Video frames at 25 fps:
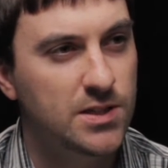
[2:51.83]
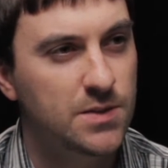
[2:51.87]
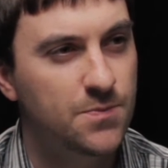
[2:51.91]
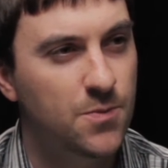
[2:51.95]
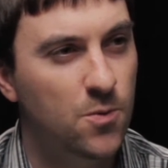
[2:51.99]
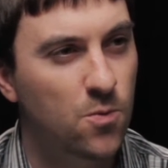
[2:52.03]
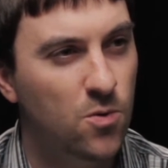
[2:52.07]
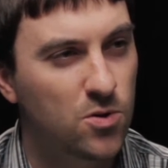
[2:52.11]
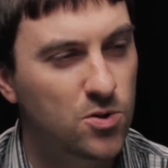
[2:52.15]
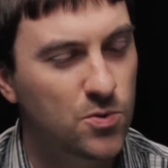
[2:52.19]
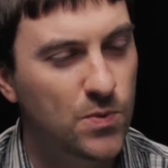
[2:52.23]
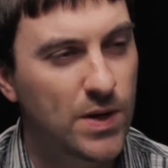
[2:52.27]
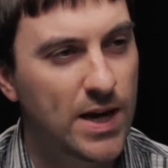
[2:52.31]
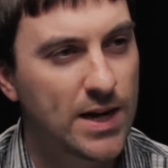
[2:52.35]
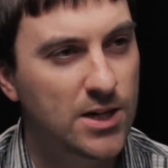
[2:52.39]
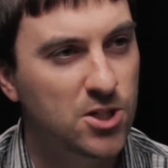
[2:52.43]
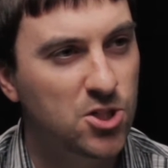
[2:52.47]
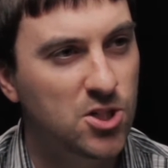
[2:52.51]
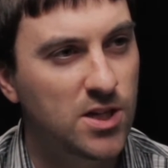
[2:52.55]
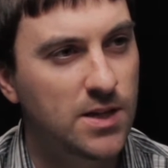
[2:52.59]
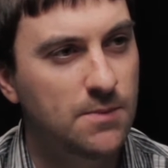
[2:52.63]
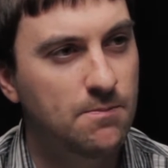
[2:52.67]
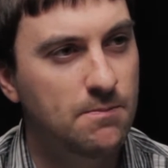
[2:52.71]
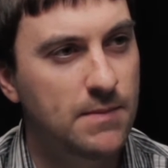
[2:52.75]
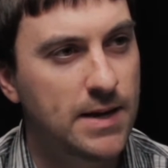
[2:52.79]
But what do we
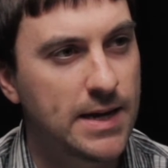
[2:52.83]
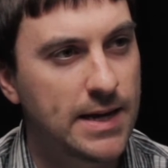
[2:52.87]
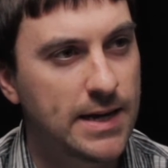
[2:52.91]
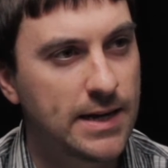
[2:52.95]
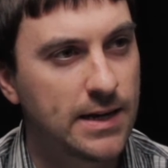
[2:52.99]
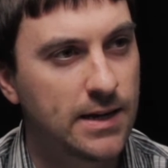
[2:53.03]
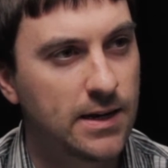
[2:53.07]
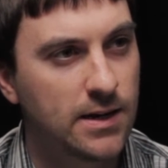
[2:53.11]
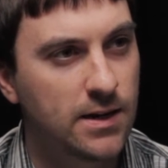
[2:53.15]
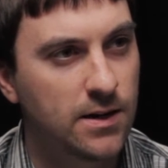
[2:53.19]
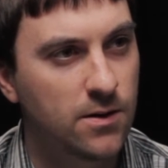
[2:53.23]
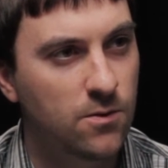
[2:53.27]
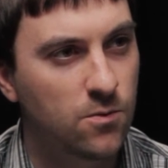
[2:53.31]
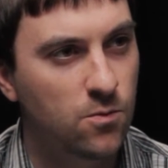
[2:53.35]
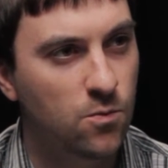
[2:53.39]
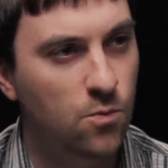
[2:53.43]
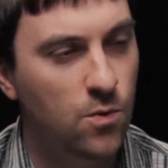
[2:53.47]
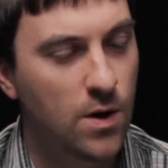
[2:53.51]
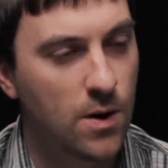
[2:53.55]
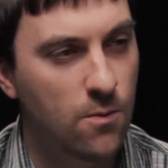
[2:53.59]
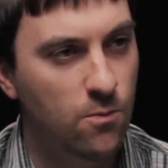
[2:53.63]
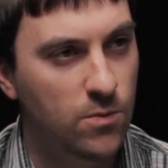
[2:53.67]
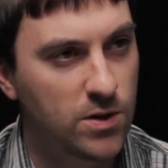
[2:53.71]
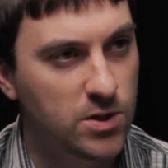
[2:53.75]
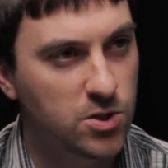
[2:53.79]
actually mean
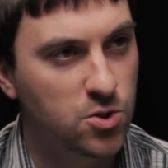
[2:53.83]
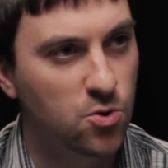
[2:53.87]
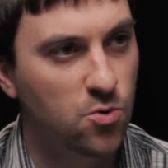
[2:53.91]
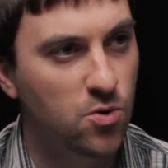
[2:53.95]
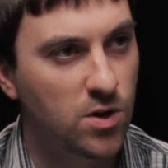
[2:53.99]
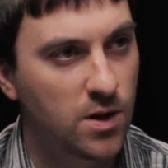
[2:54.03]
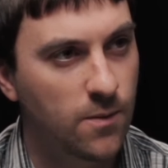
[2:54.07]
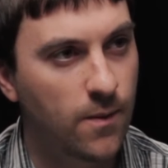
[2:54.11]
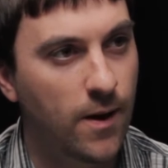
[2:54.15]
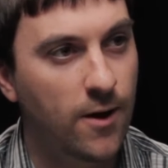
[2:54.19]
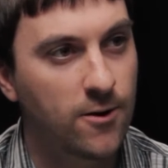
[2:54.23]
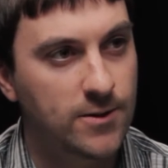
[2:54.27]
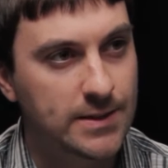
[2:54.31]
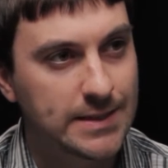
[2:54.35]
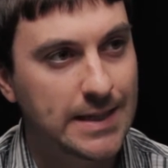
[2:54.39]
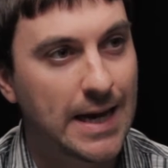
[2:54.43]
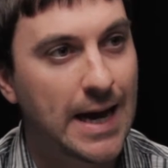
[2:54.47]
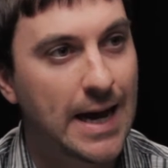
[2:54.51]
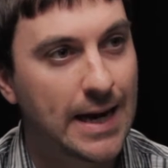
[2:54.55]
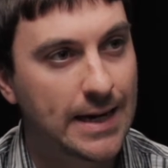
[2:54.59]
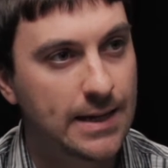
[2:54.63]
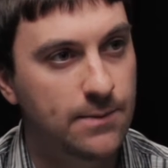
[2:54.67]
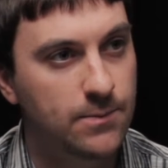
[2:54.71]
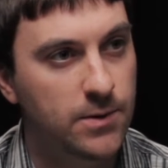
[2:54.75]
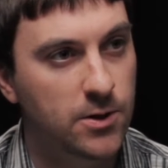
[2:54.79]
when we talk about
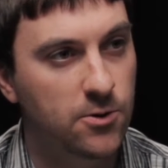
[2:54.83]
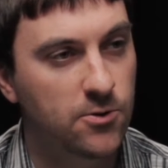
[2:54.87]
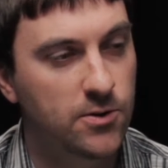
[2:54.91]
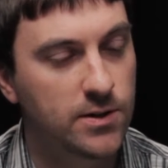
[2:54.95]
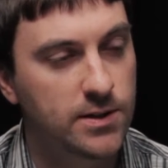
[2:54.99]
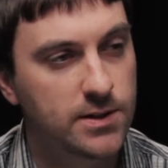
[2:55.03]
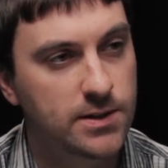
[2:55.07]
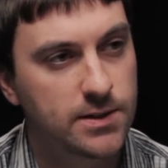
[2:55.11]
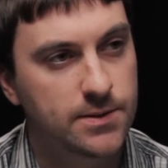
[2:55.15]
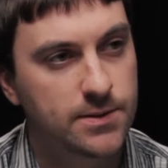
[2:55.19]
an immigrant?